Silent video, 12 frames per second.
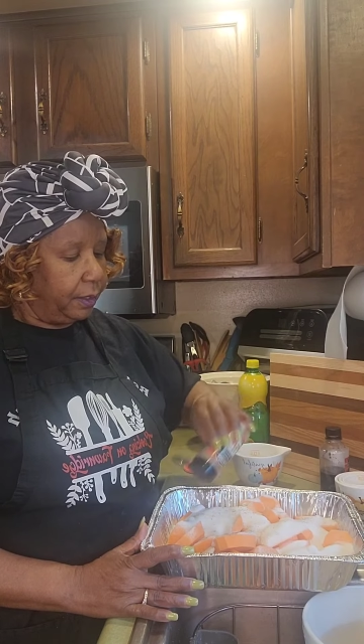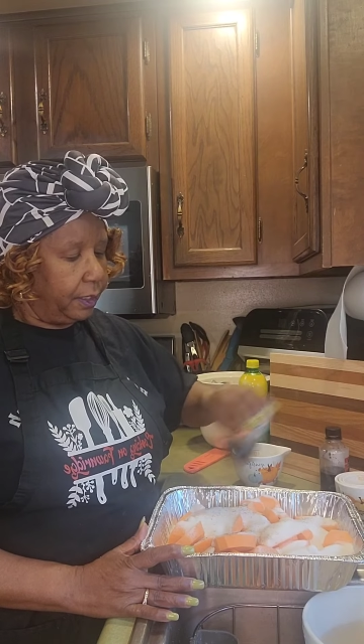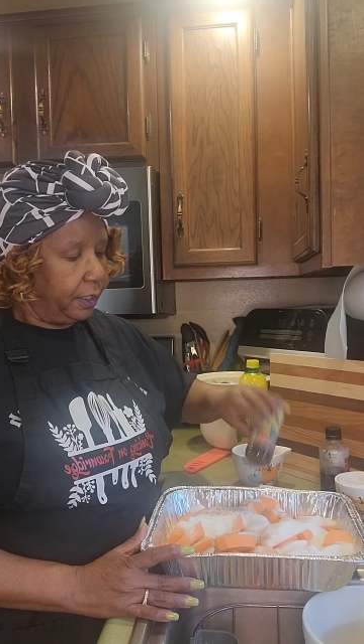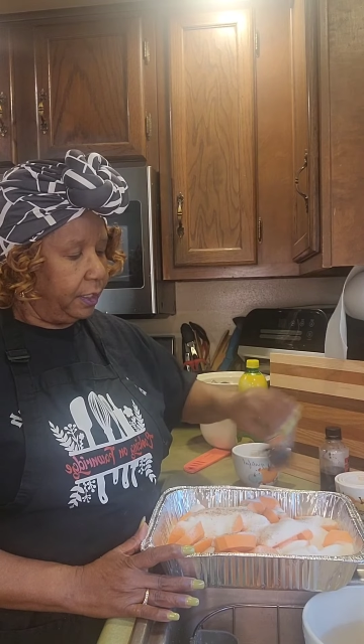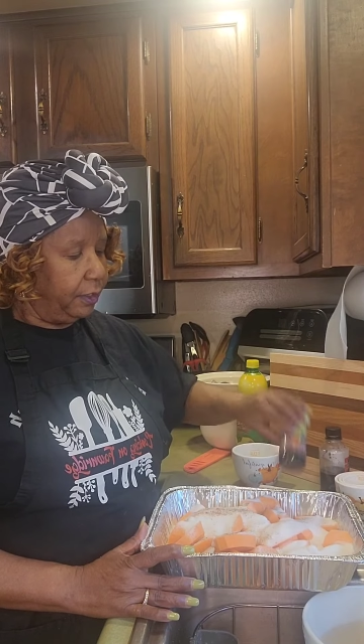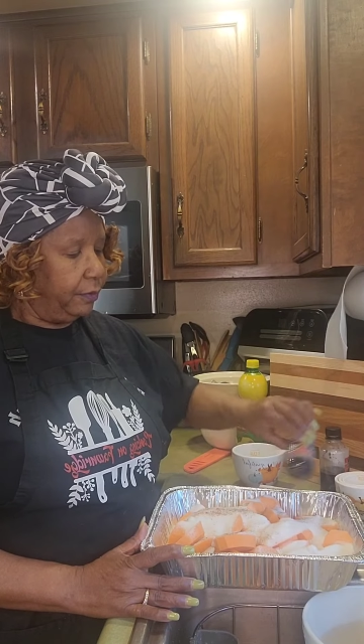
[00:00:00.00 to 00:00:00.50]

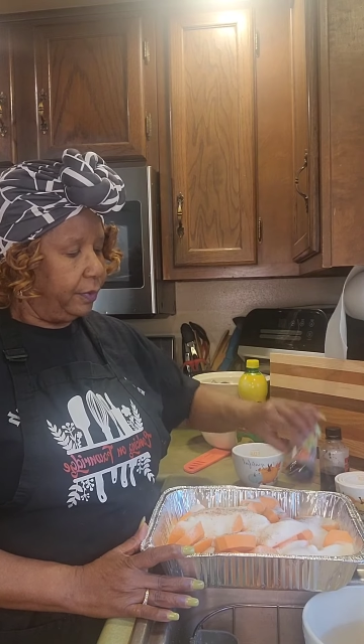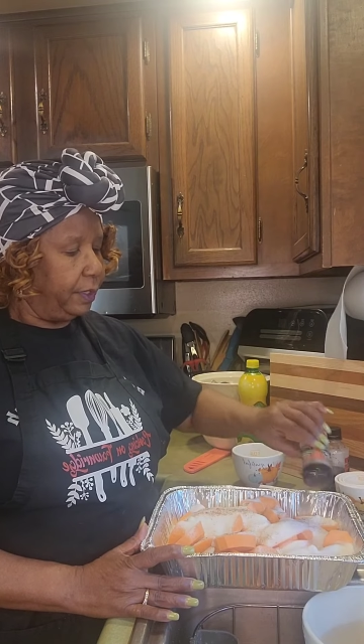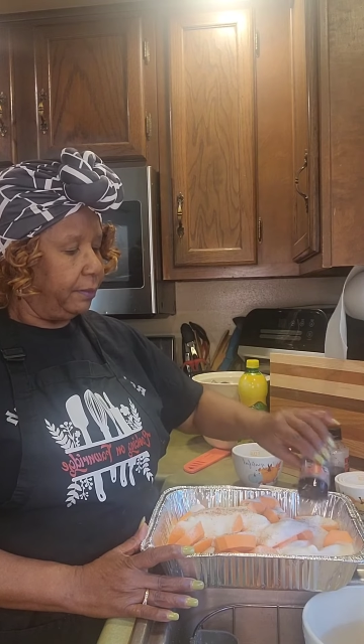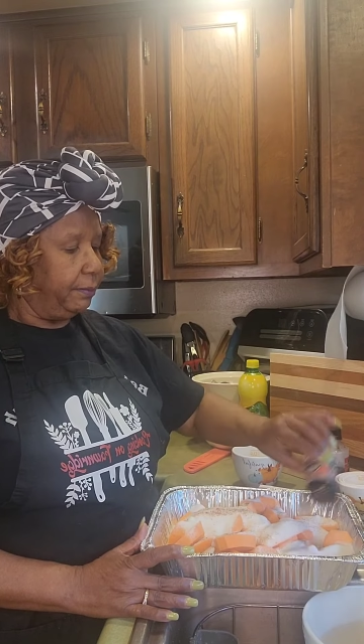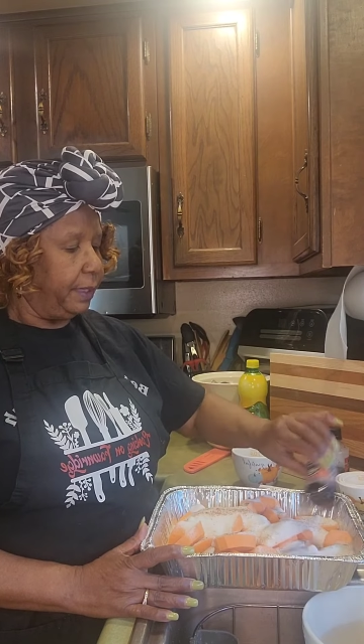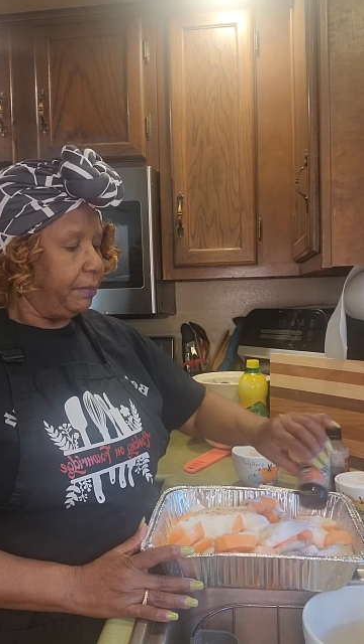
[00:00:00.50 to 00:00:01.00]
on here.
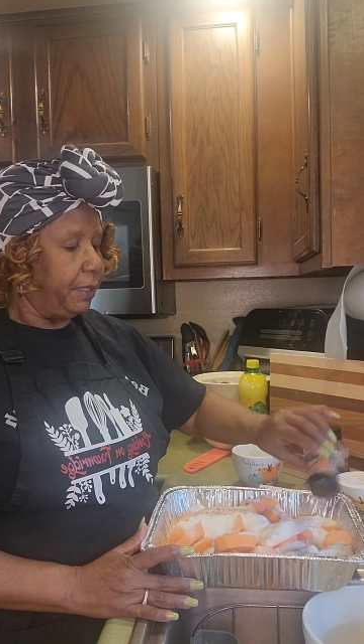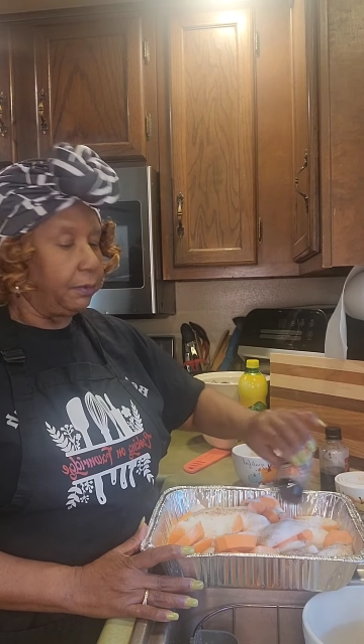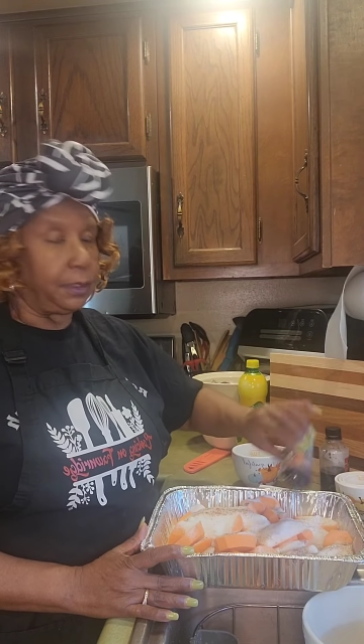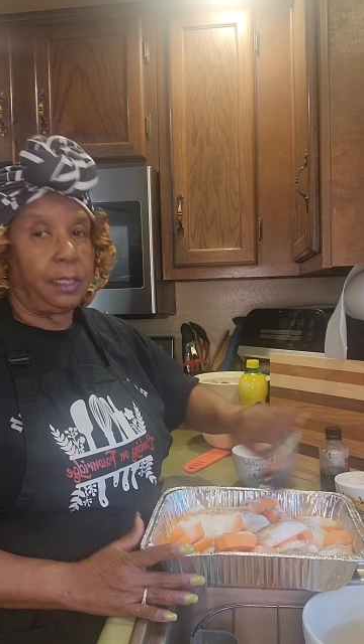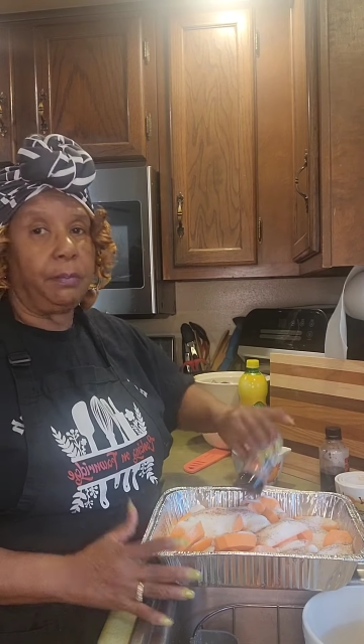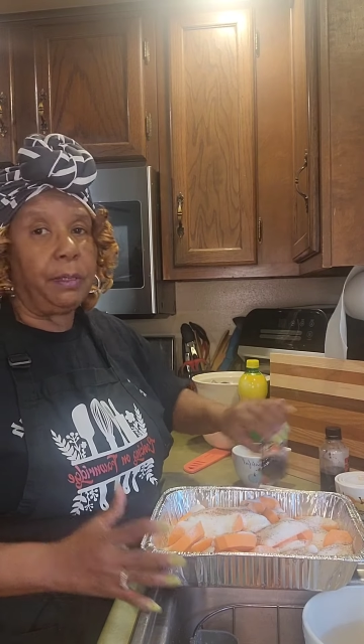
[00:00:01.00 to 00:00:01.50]
Well, maybe that
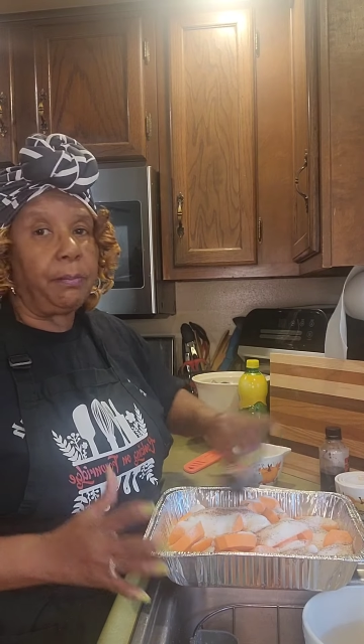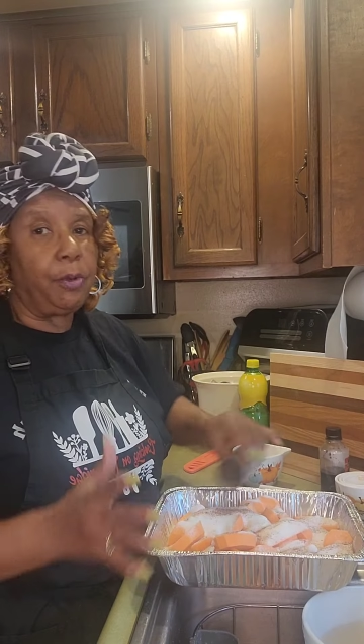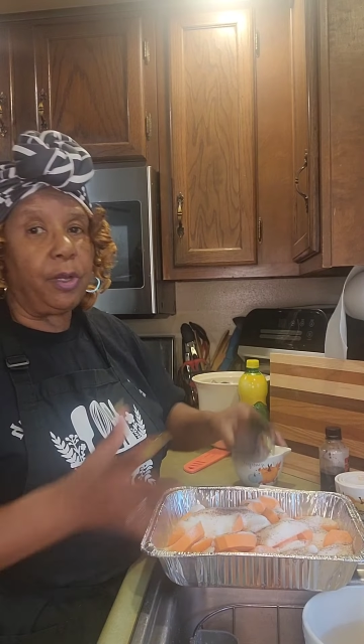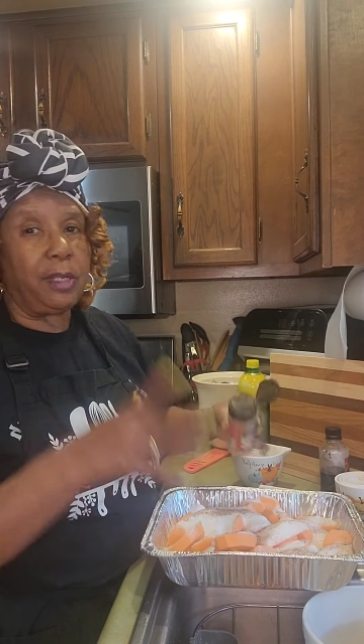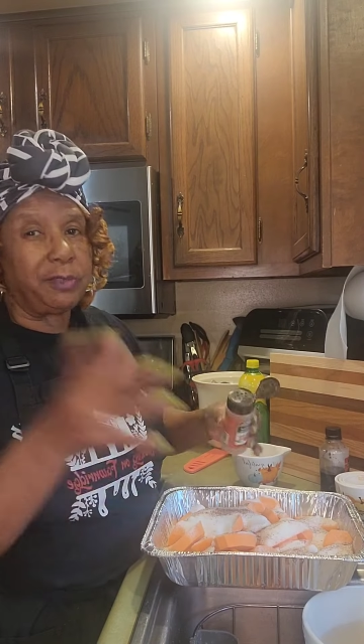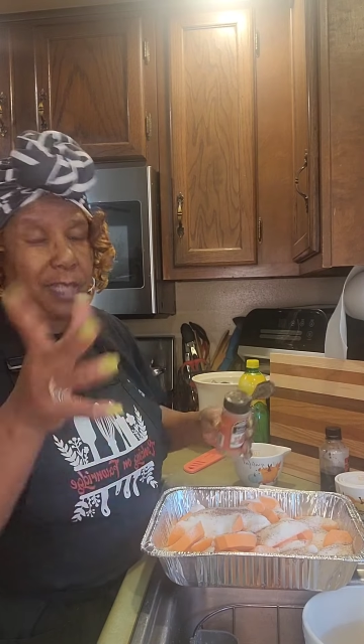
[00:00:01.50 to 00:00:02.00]
was a little bit
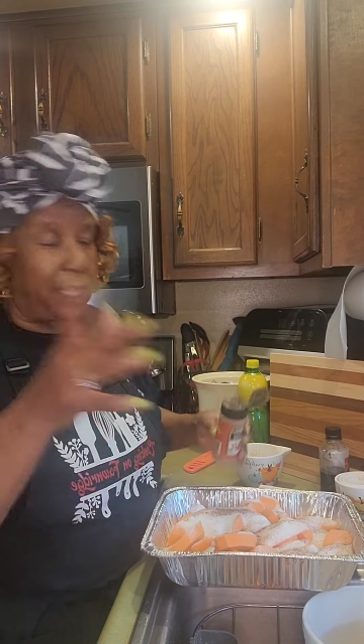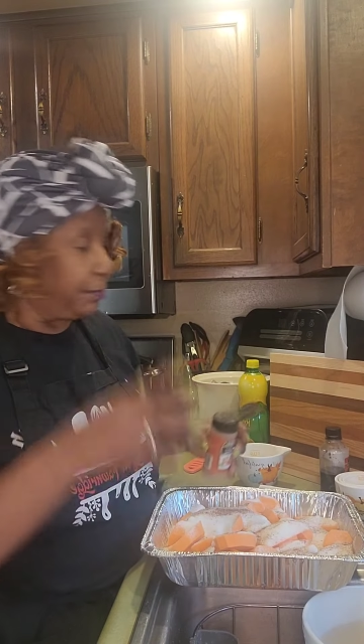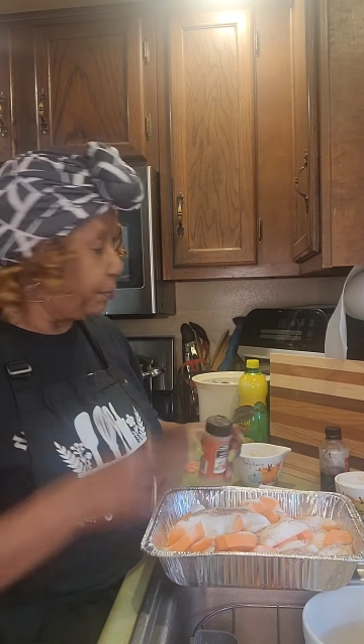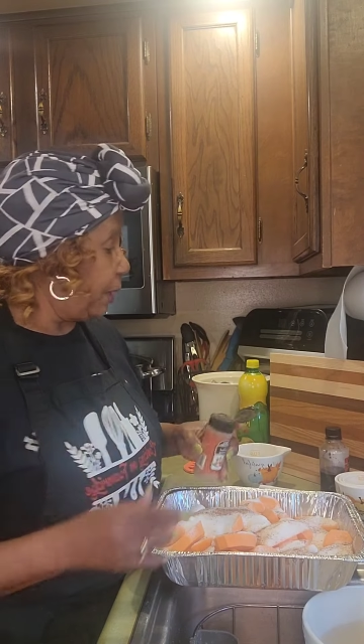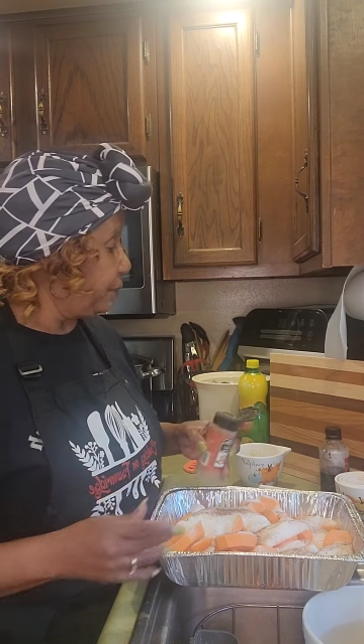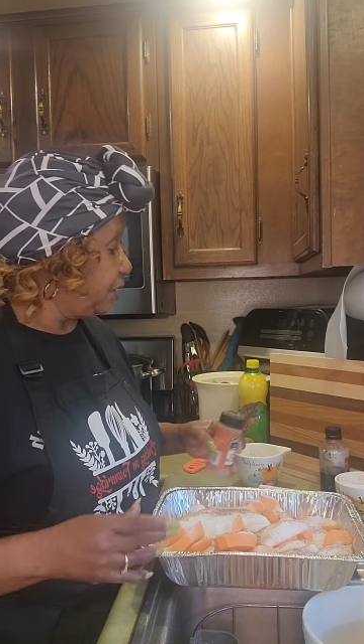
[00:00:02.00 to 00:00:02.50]
more. That was
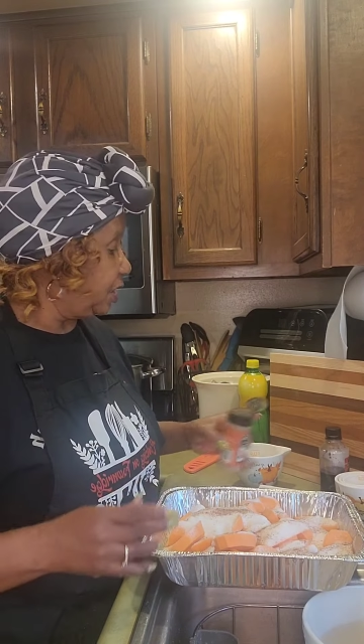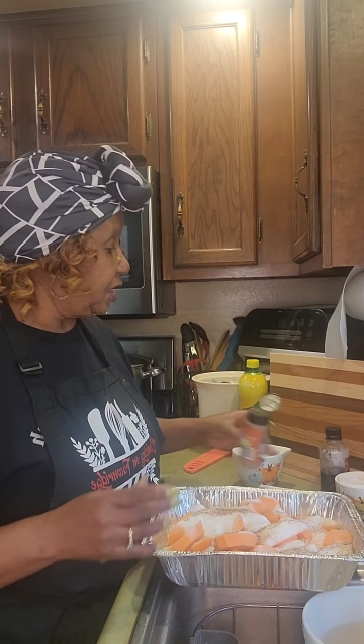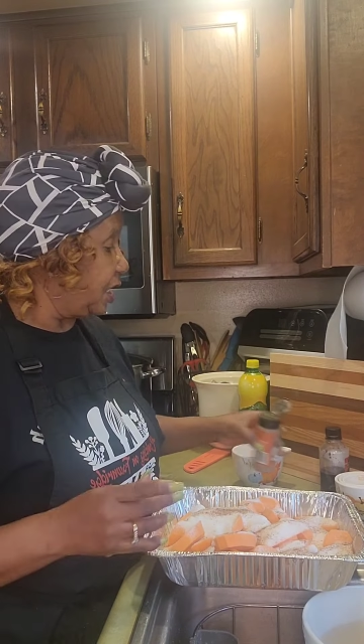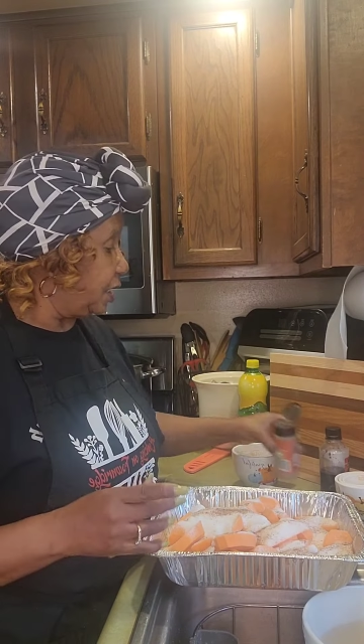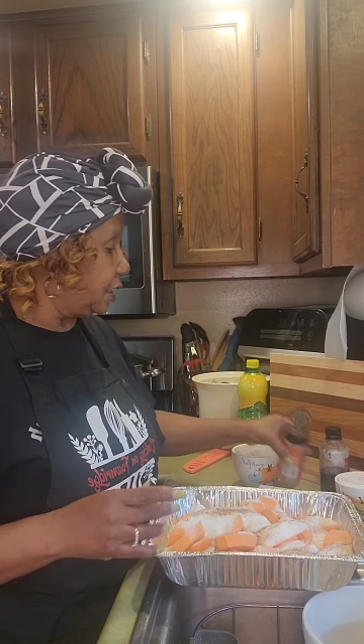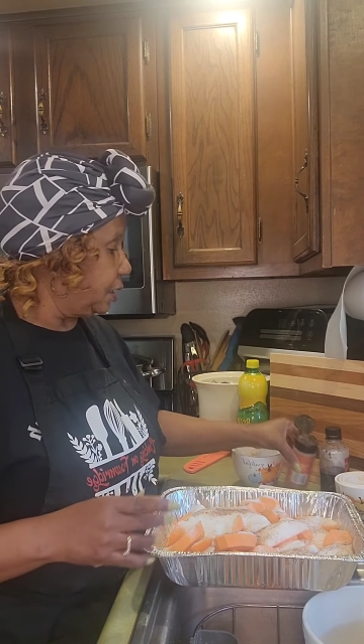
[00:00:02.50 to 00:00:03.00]
like probably
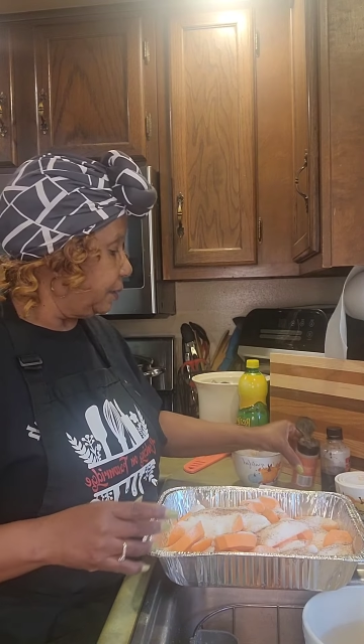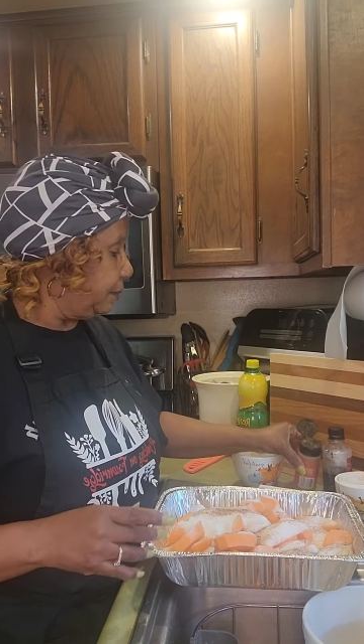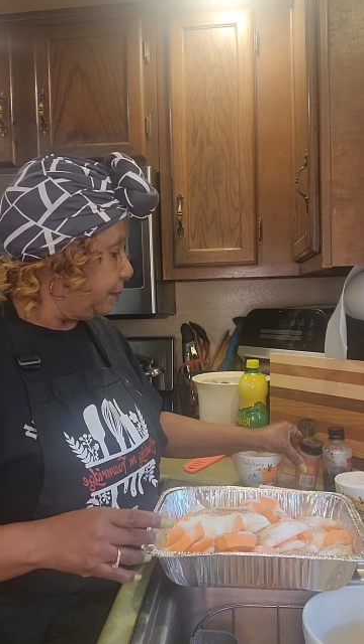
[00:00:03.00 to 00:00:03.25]
6.